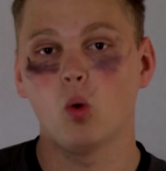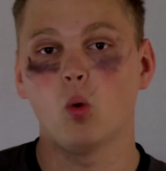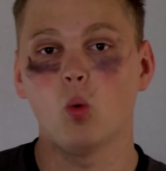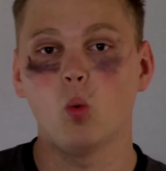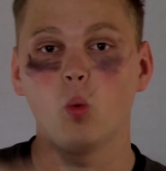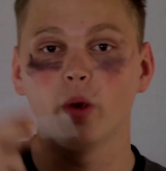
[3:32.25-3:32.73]

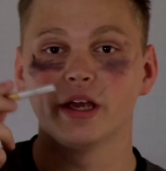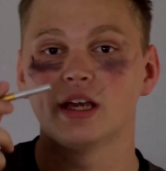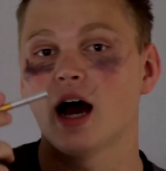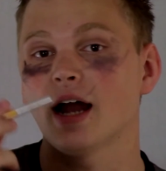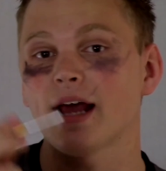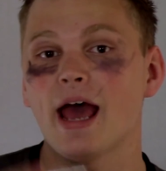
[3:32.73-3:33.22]
we
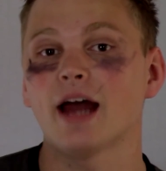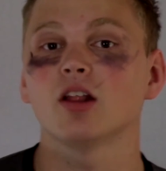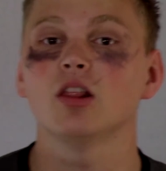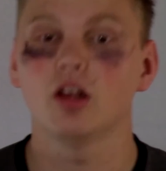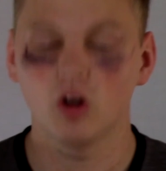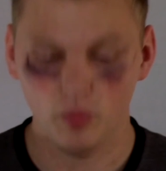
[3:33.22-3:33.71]
gotta add a
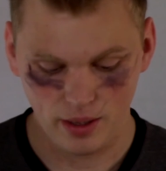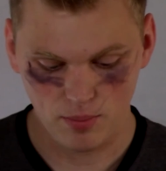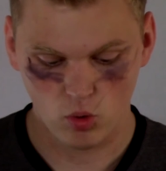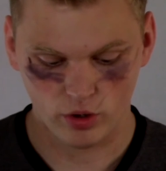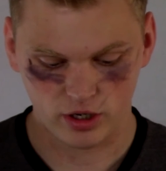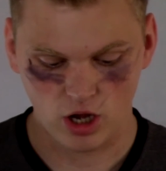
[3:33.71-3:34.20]
little bit
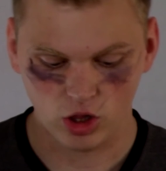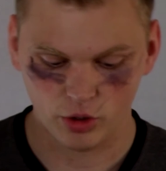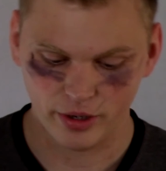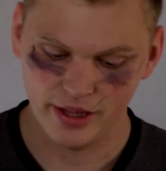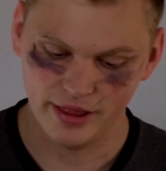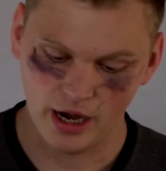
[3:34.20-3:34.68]
more color
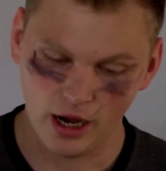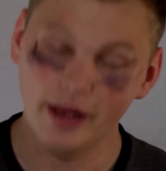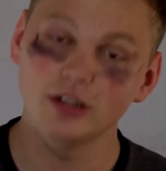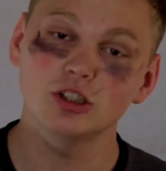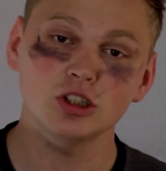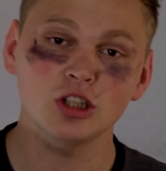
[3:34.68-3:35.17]
in there,
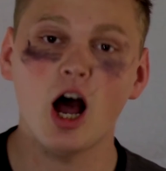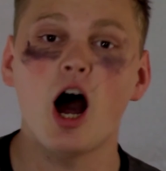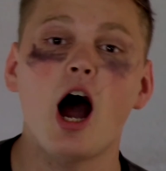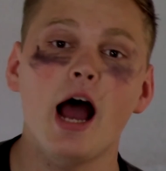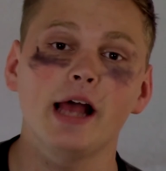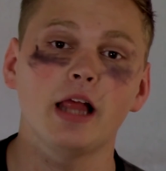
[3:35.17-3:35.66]
and just to
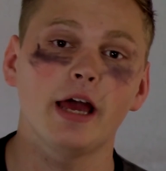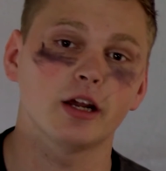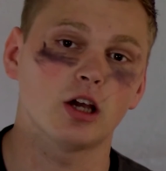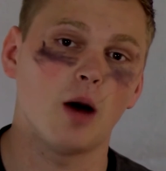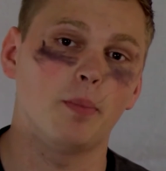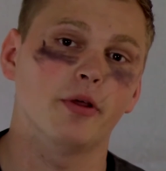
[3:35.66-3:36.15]
highlight a
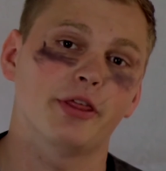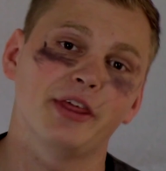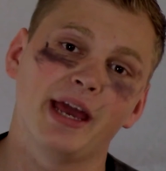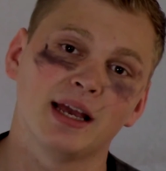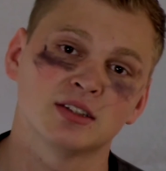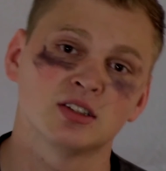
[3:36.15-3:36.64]
couple
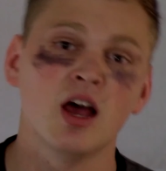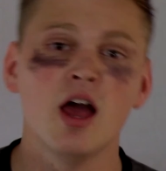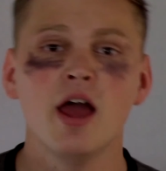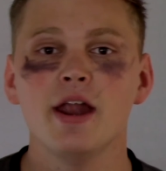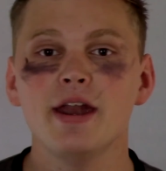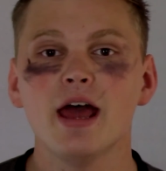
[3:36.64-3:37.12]
things.
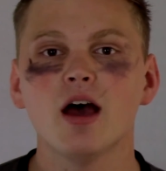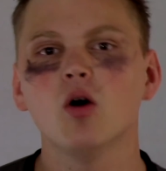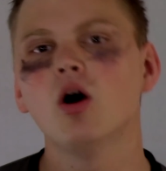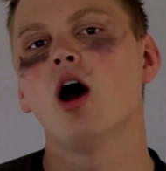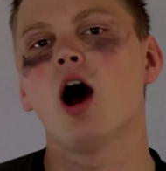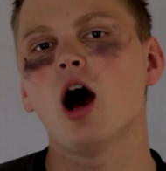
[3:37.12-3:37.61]

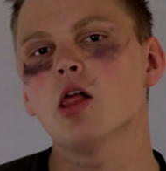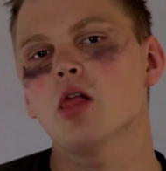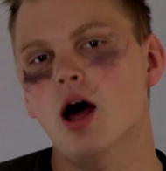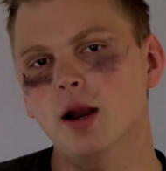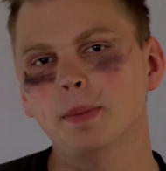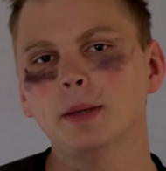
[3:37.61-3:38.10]
Now, a
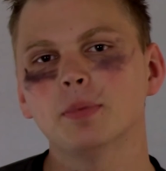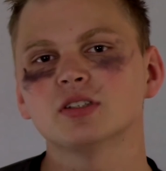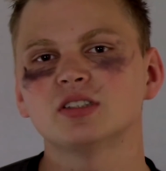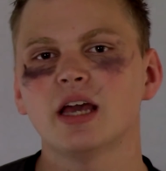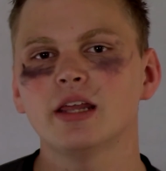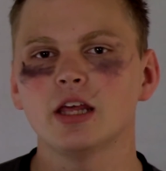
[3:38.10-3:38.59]
lot of people
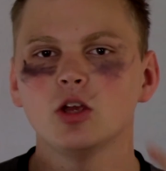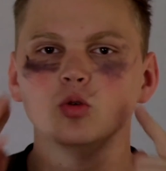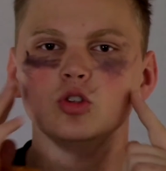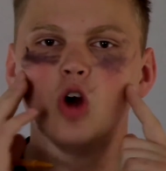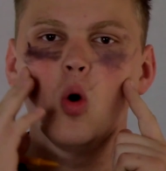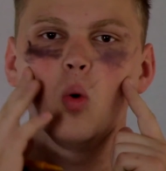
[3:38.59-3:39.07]
say that you
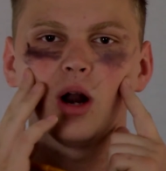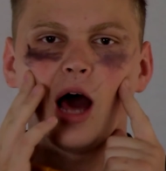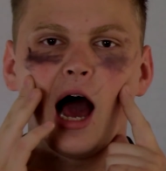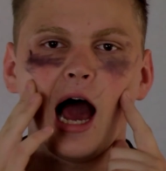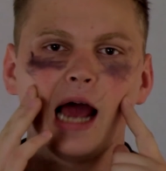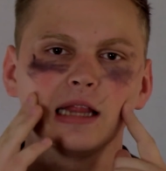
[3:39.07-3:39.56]
don't want to
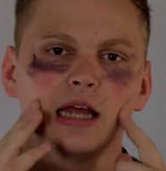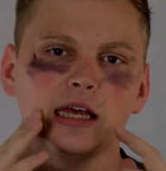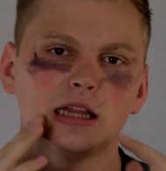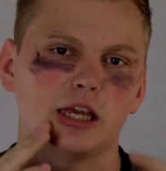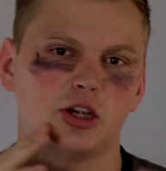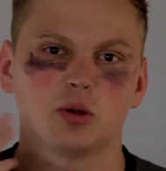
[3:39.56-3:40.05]
highlight
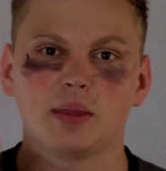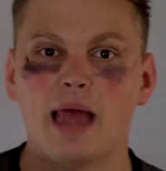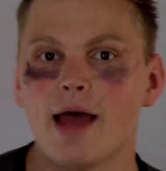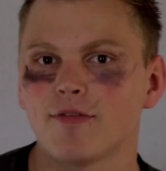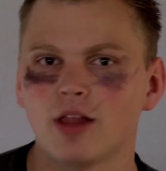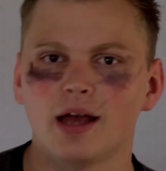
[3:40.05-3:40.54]
like your
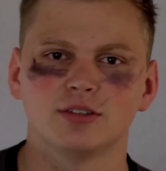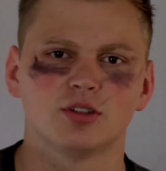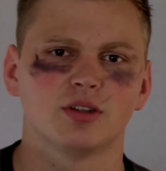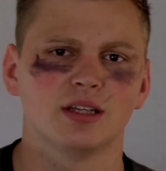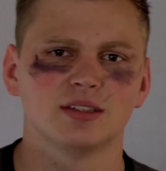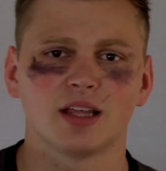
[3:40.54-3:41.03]
laugh lines or
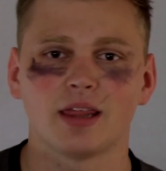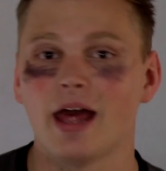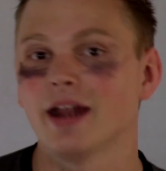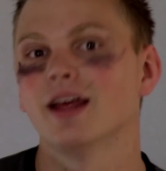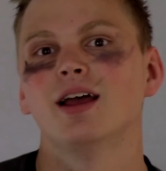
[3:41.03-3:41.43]
things like that.